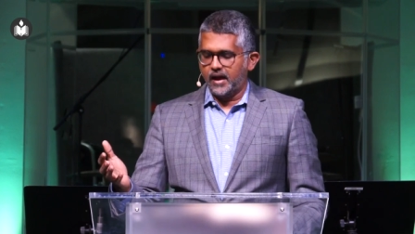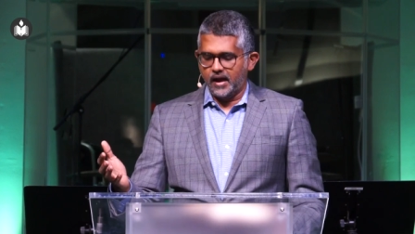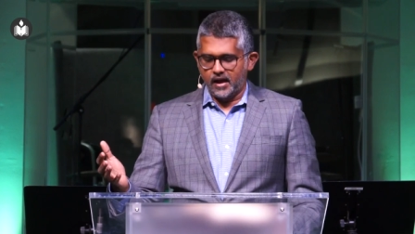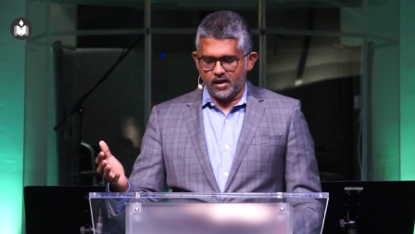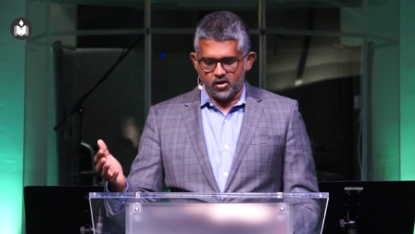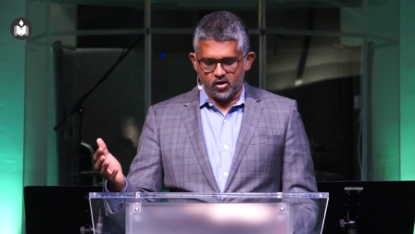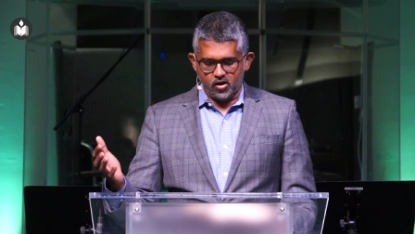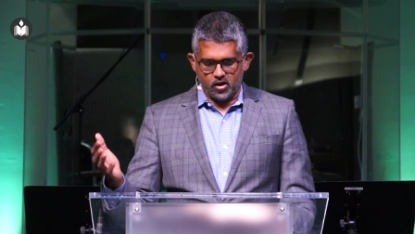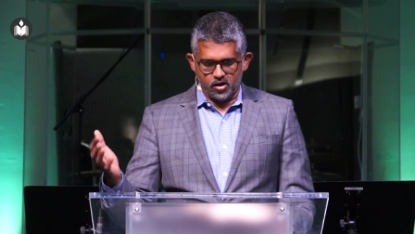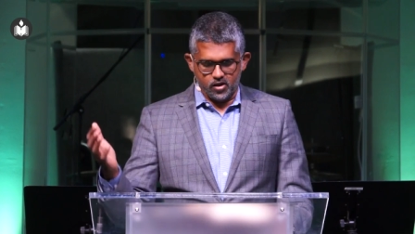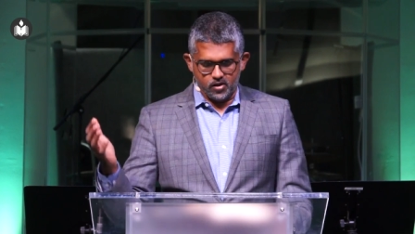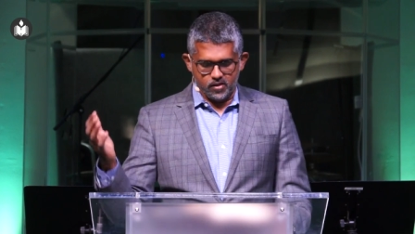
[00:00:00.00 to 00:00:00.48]

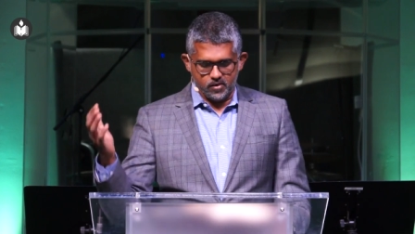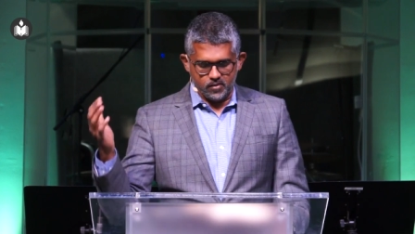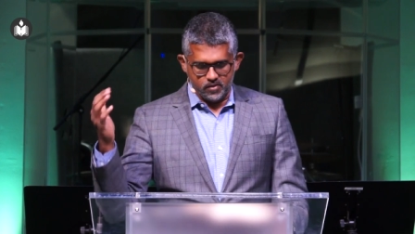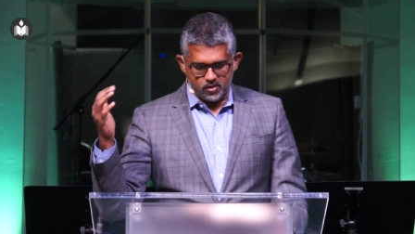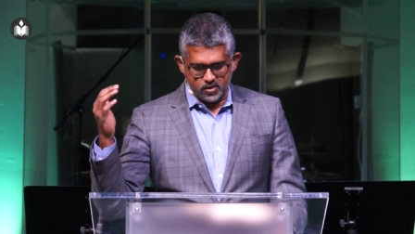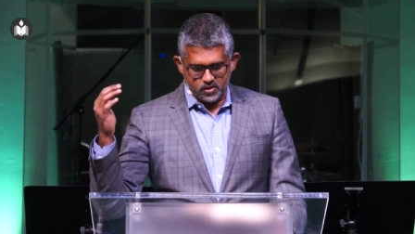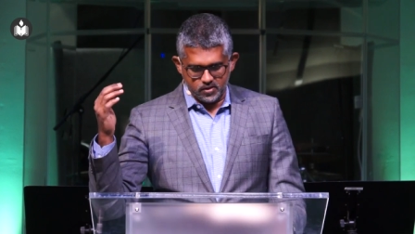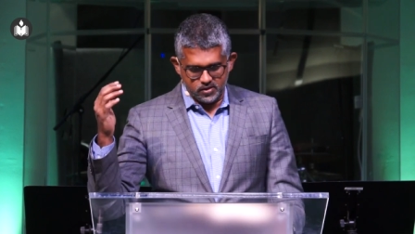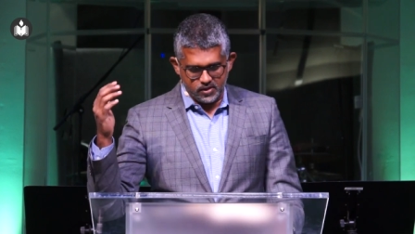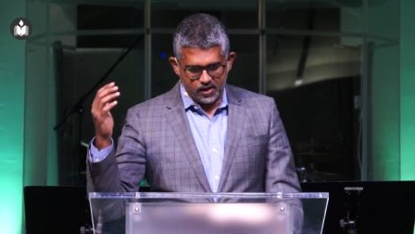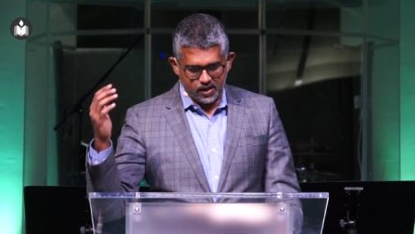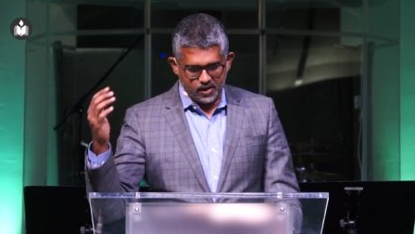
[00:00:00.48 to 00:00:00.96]
and going
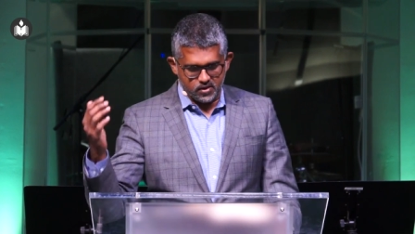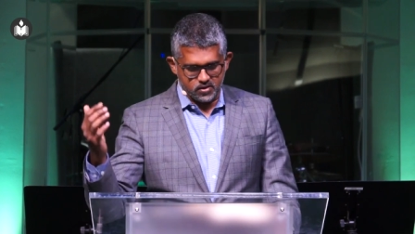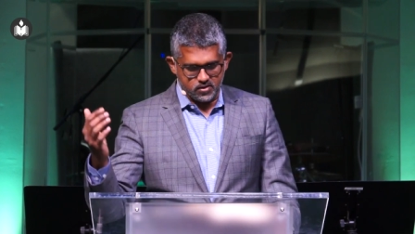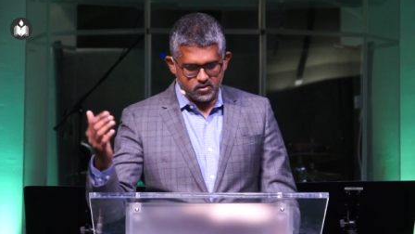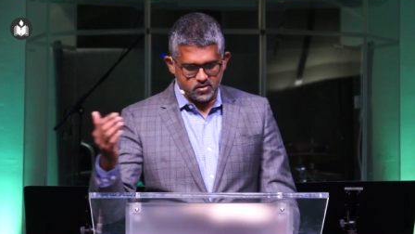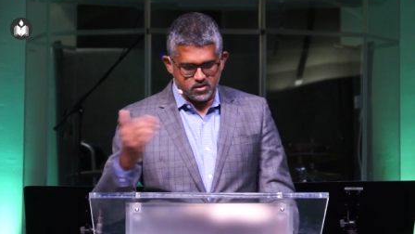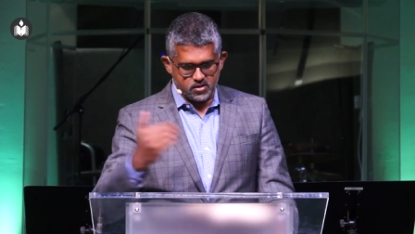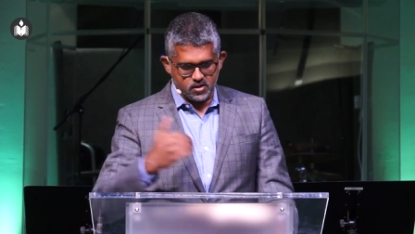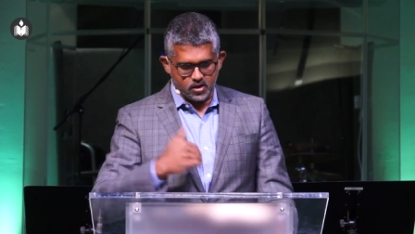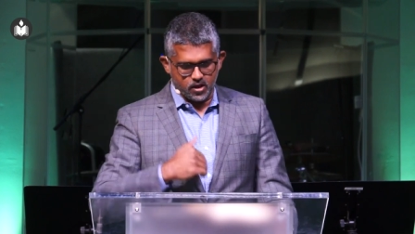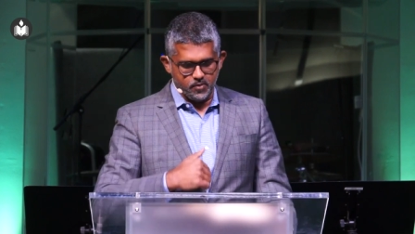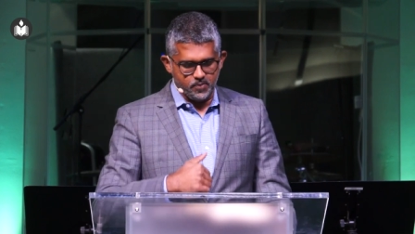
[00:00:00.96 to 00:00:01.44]
to take
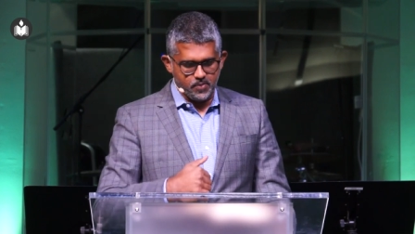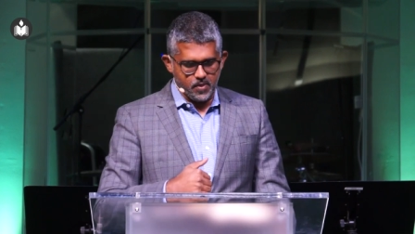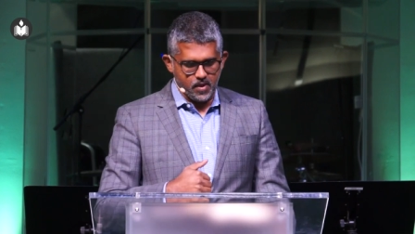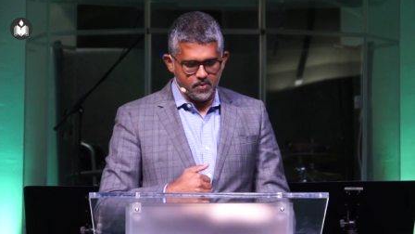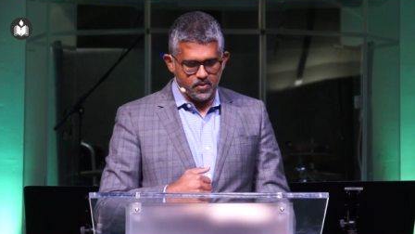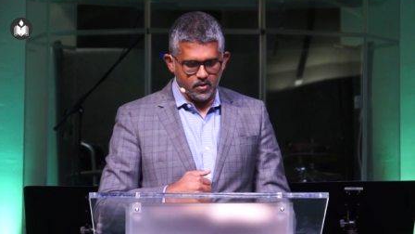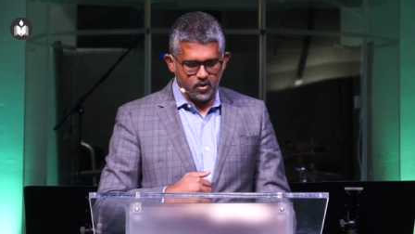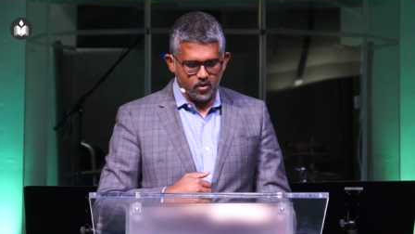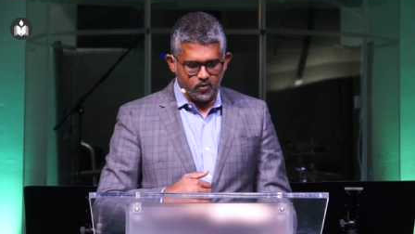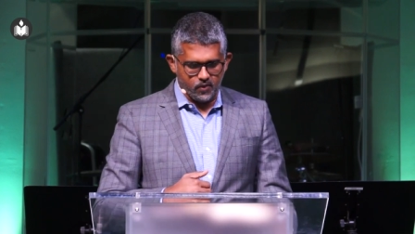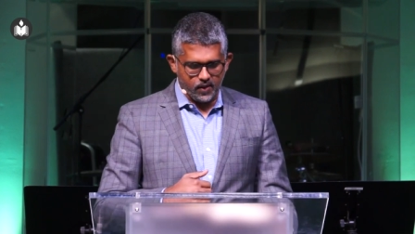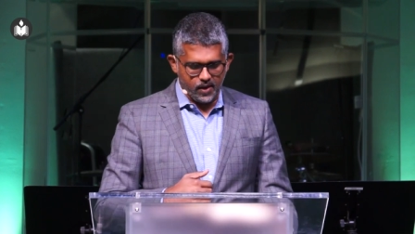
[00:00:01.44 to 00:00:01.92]
turn
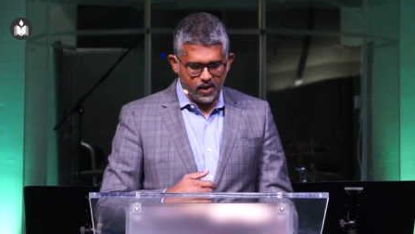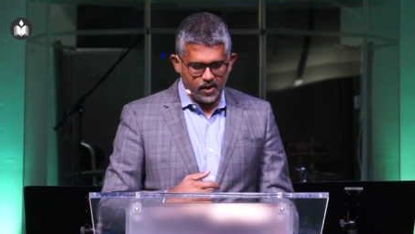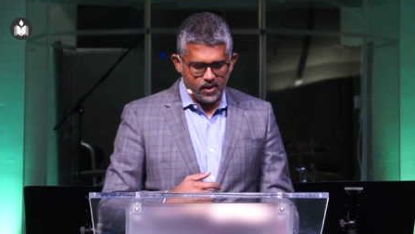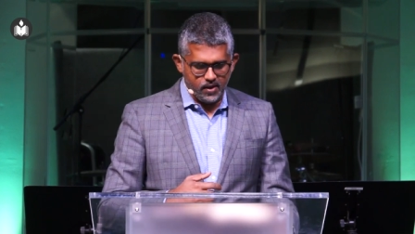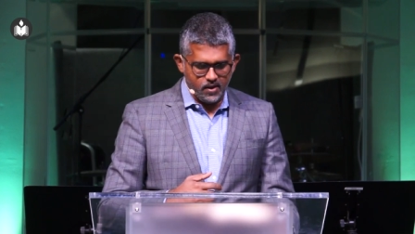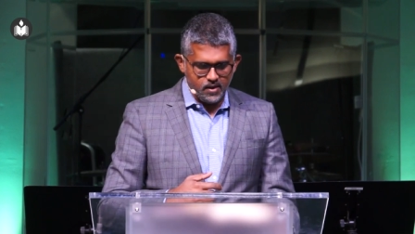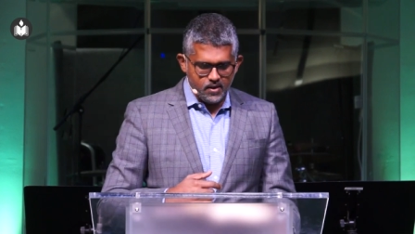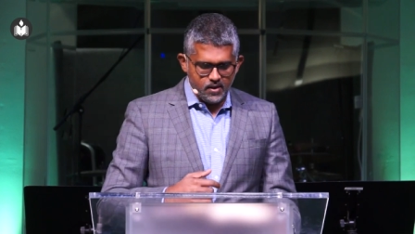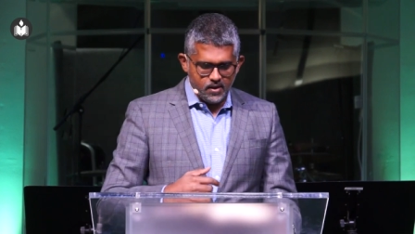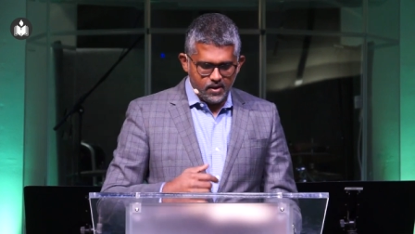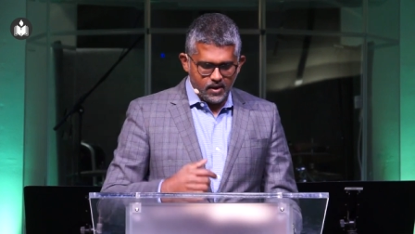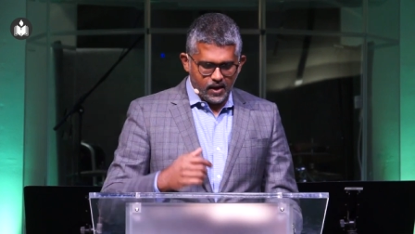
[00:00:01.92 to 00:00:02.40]
people away.